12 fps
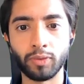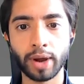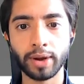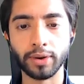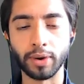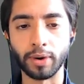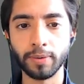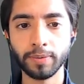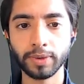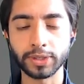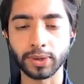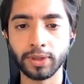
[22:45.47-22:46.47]
render,
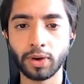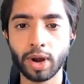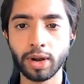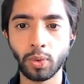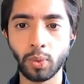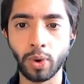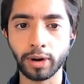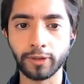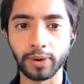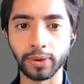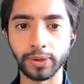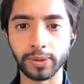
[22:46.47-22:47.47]
so in the render
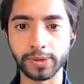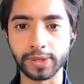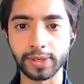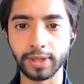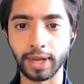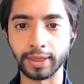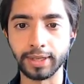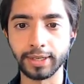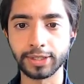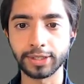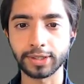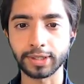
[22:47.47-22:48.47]
workflow, you'll see that
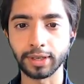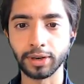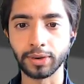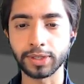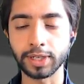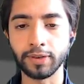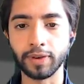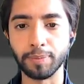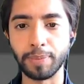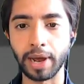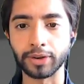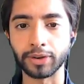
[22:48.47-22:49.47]
this looks even
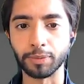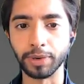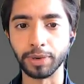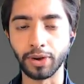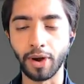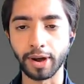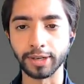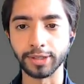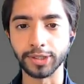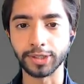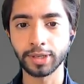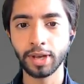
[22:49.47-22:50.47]
better
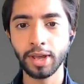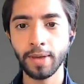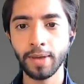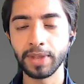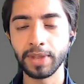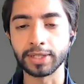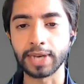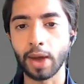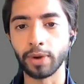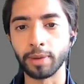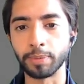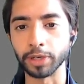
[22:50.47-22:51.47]
because it's
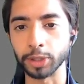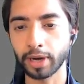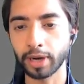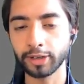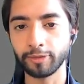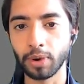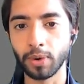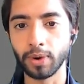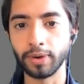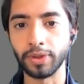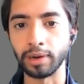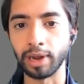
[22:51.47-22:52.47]
now in a perspective
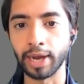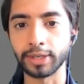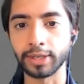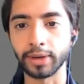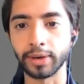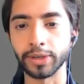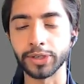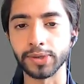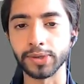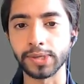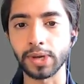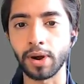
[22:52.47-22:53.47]
mode, the lighting
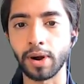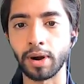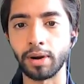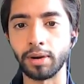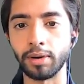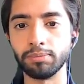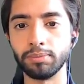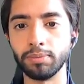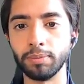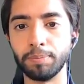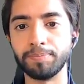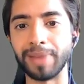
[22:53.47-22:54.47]
conditions are
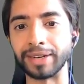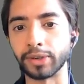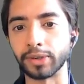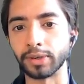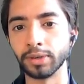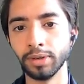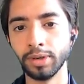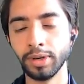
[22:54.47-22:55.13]
better,